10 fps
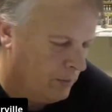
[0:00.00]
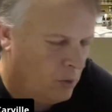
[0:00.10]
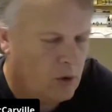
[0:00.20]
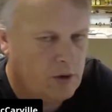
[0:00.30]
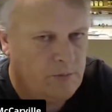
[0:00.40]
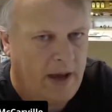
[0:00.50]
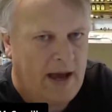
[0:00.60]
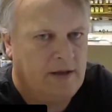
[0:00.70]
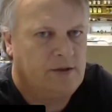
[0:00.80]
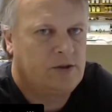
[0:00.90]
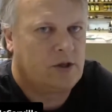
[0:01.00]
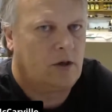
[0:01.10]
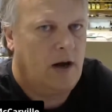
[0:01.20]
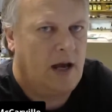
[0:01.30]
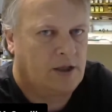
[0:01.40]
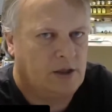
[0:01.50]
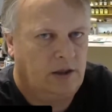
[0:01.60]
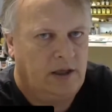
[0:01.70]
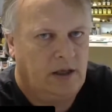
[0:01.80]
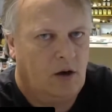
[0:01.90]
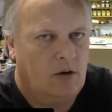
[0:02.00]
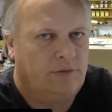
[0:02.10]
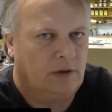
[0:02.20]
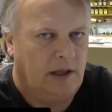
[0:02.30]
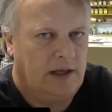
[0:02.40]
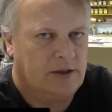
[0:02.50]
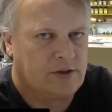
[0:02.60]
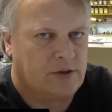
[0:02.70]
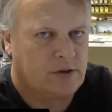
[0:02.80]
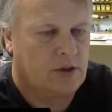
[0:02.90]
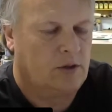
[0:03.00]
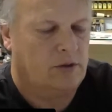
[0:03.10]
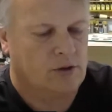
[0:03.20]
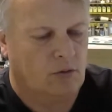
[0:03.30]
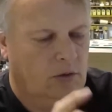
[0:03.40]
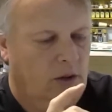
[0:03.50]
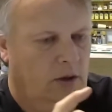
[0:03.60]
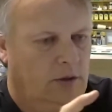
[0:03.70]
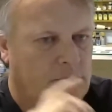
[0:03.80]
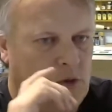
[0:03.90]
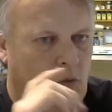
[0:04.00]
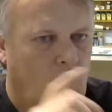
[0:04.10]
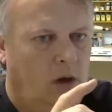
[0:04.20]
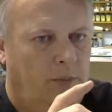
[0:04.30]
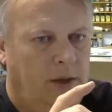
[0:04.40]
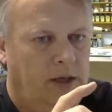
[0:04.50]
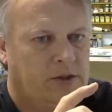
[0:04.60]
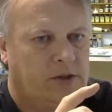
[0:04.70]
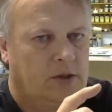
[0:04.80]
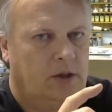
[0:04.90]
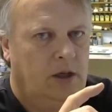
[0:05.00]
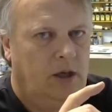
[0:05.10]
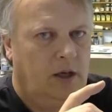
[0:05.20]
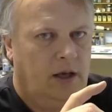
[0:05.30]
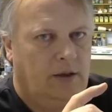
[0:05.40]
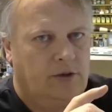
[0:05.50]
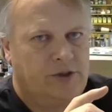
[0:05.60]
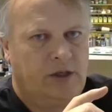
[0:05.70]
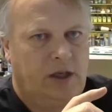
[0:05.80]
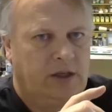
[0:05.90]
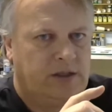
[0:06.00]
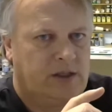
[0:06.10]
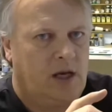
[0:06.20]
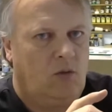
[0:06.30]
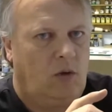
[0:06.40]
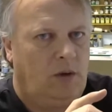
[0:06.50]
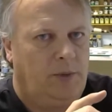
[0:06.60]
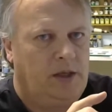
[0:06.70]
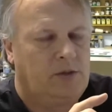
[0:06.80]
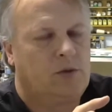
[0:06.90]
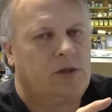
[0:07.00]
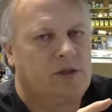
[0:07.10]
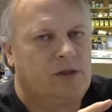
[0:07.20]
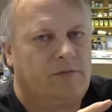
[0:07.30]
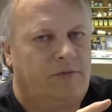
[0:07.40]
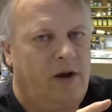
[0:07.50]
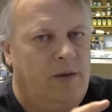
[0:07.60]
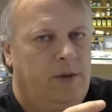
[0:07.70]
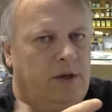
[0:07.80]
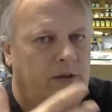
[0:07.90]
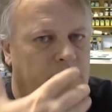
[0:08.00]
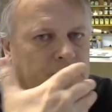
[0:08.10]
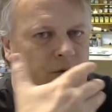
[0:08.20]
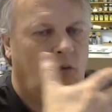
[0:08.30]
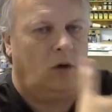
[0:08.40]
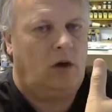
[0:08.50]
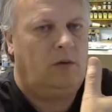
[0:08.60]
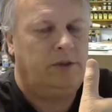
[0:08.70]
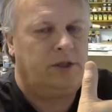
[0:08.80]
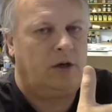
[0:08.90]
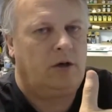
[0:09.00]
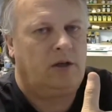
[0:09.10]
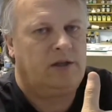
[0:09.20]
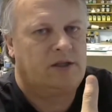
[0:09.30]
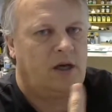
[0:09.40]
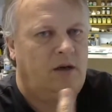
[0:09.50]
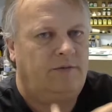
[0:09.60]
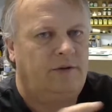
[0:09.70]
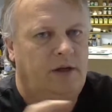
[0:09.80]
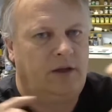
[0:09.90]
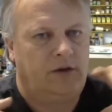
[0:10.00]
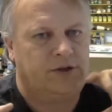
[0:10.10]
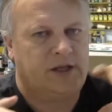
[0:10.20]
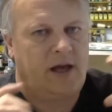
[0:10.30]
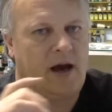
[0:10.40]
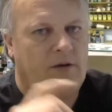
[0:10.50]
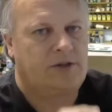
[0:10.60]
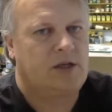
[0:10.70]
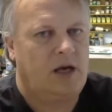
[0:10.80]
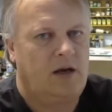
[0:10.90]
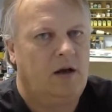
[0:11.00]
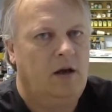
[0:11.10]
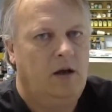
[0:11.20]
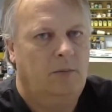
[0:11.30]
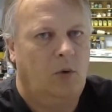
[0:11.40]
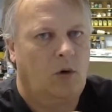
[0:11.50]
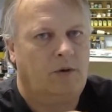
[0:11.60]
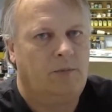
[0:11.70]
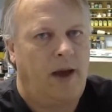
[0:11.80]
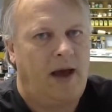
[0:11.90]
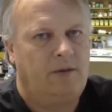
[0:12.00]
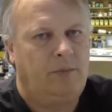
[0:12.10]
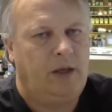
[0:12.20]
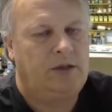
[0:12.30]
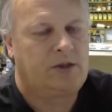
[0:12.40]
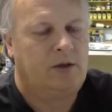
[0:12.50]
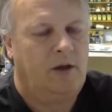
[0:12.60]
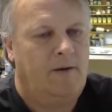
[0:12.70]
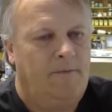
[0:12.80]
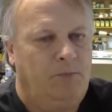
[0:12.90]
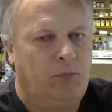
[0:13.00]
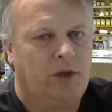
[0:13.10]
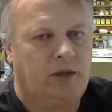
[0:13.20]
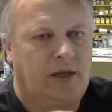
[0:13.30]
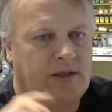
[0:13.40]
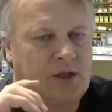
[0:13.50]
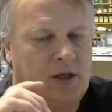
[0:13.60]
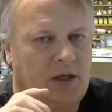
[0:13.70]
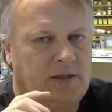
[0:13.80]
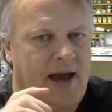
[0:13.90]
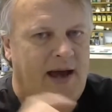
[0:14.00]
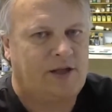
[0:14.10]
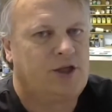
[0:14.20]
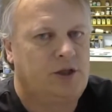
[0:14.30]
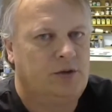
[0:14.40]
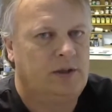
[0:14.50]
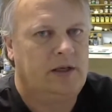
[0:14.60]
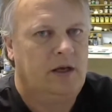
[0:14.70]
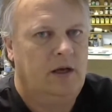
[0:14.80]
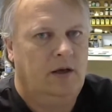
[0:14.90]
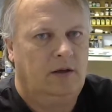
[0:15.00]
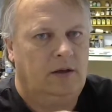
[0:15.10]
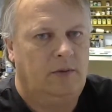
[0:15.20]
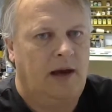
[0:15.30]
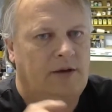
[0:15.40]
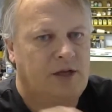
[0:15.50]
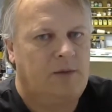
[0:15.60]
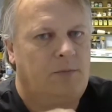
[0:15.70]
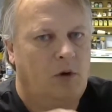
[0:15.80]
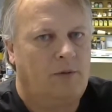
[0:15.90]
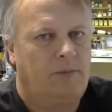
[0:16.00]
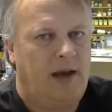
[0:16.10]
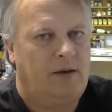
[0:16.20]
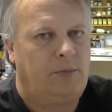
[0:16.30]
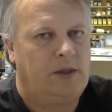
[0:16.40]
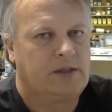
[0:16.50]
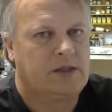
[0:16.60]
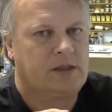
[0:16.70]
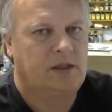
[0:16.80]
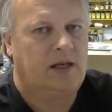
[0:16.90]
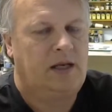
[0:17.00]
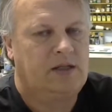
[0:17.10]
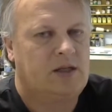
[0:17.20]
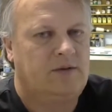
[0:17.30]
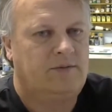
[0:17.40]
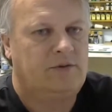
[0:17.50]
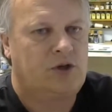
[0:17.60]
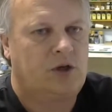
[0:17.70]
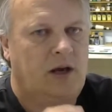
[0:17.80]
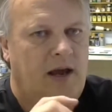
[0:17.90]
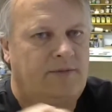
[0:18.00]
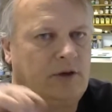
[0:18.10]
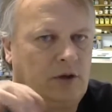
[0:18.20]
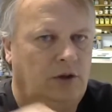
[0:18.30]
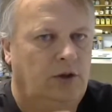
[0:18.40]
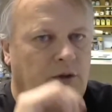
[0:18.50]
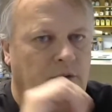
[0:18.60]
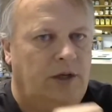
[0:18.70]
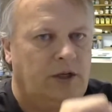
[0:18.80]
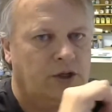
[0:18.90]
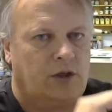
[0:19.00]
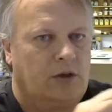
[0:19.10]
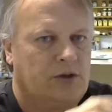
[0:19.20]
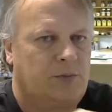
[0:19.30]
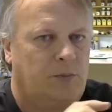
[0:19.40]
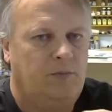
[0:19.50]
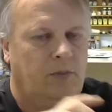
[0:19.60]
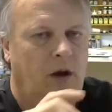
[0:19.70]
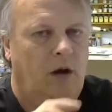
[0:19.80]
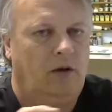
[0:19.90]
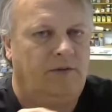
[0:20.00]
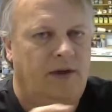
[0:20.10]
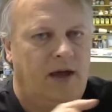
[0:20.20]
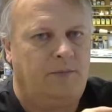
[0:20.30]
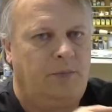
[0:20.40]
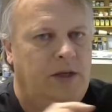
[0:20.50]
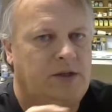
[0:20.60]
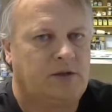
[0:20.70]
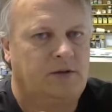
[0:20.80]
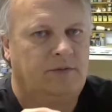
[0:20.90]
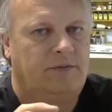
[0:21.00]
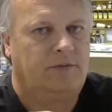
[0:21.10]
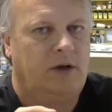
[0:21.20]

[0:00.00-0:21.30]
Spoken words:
board and battens are actually overlays. So there's a wall piece, there's an inside wall piece, which is the framing, there's the wall material itself, and then there's the outside board and batten piece that gets attached to it. The outside board and batten piece isn't adhesive, so you're going to have to glue all of that piece of